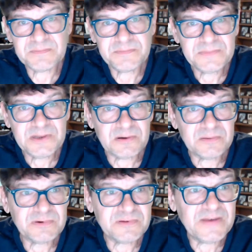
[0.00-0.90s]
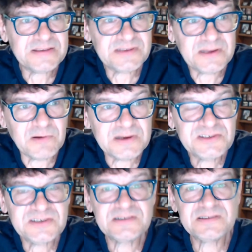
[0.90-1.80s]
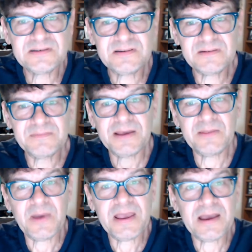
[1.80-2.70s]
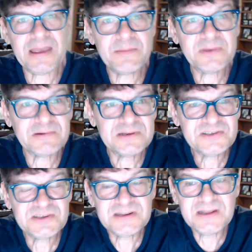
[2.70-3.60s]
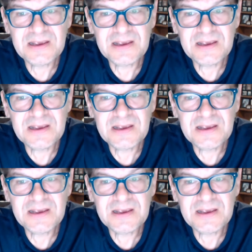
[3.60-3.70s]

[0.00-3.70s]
you know, professing Christians, and by the way, I am a Christian,